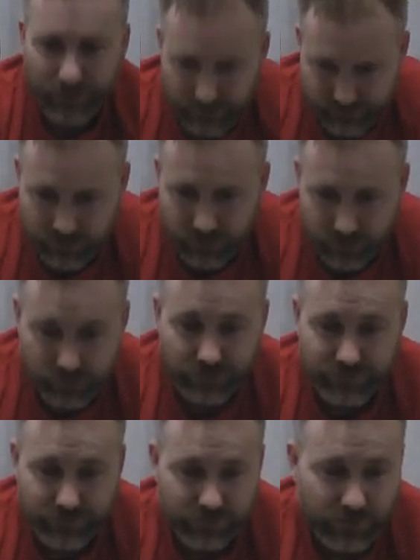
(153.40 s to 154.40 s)
It's gone, and
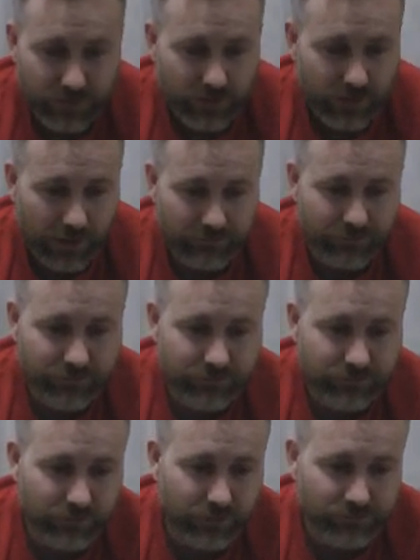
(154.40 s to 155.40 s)
I think
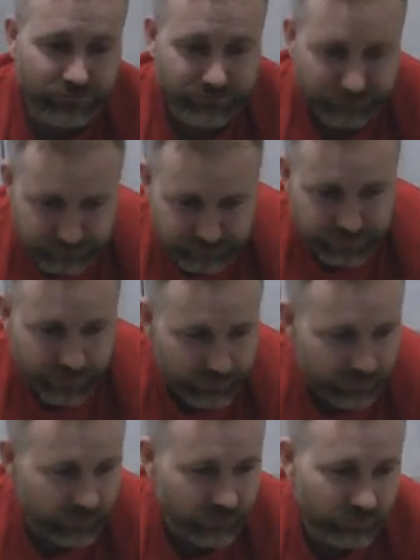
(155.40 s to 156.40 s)
having those
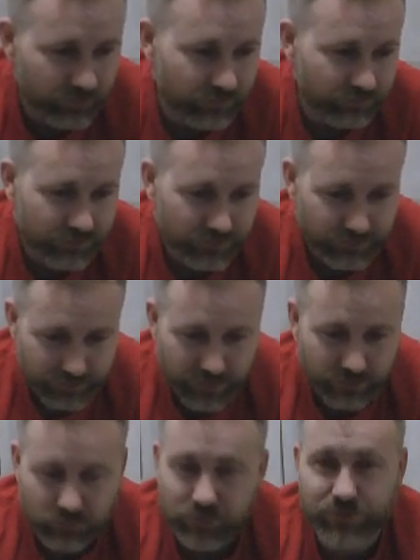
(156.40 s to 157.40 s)
people who are kind of
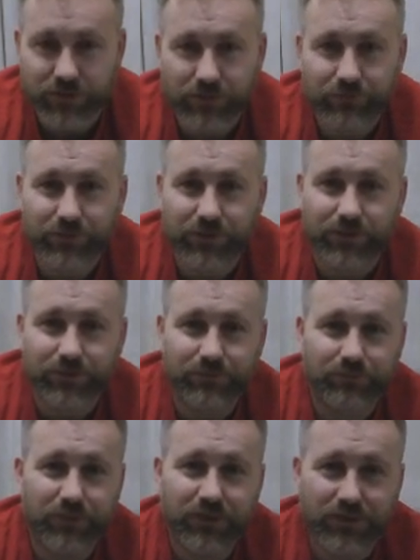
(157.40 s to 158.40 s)
there watching every day
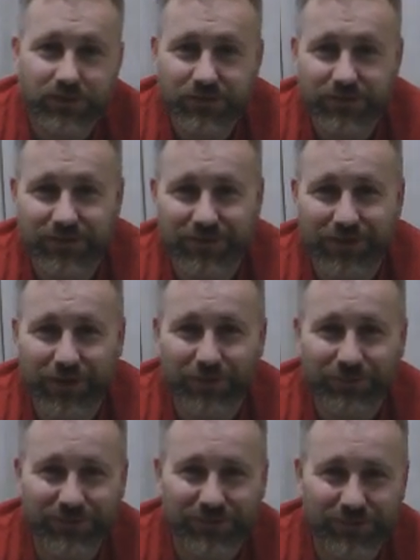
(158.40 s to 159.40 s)
has really kind of
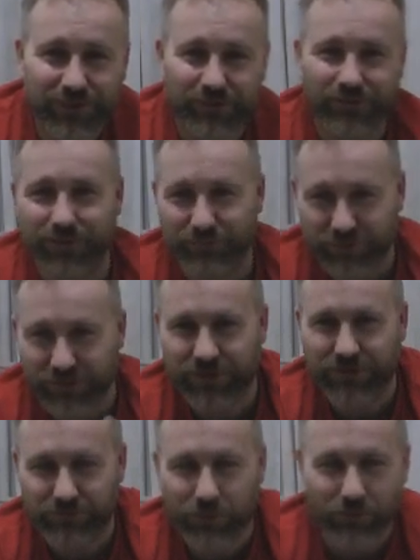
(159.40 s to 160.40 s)
helped to have given me
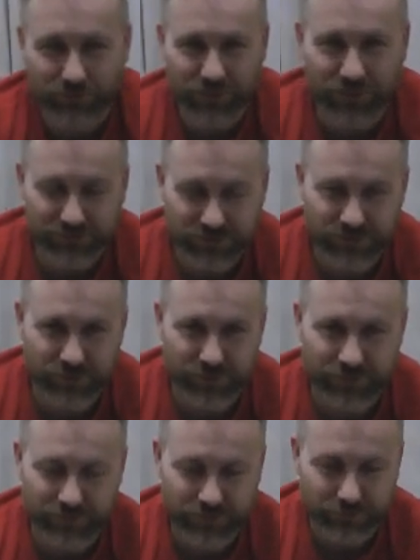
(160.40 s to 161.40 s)
kind of motivation to do
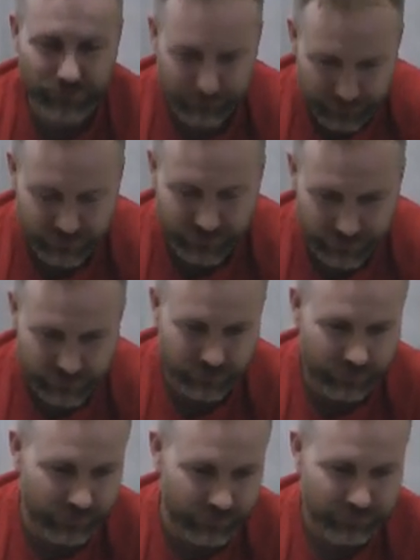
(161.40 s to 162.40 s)
it. So big thank you
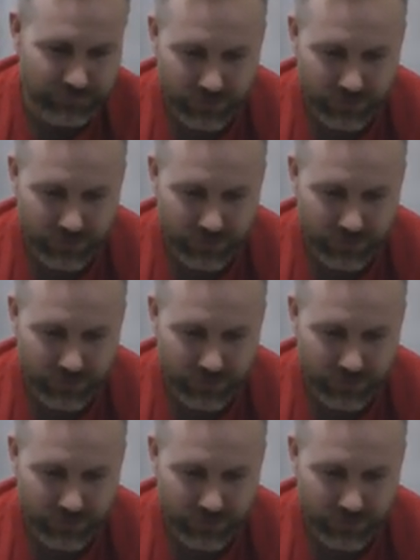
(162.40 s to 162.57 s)
to that.